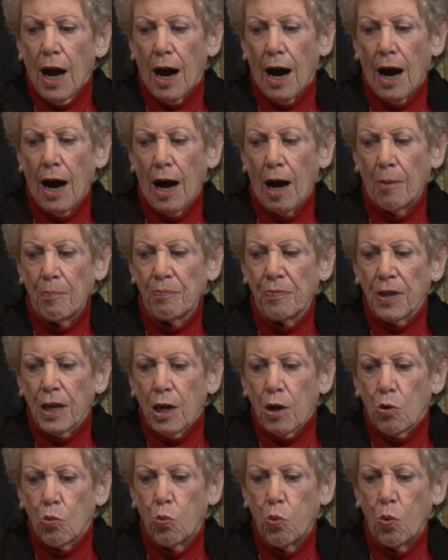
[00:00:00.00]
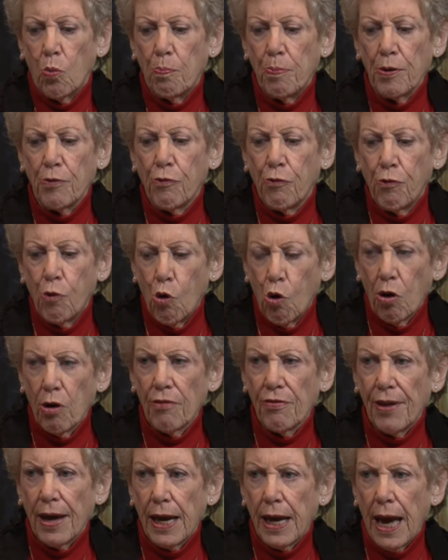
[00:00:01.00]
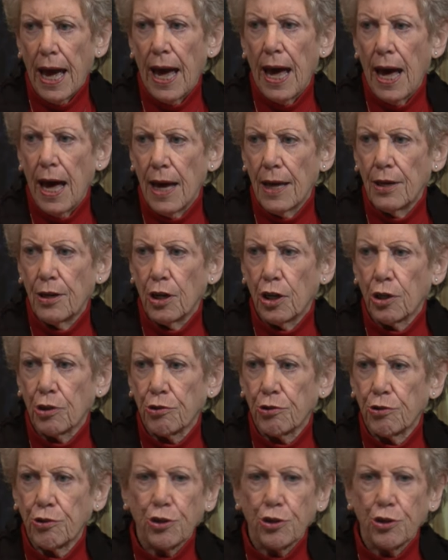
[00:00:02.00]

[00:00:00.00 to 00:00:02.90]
um, w- before they had a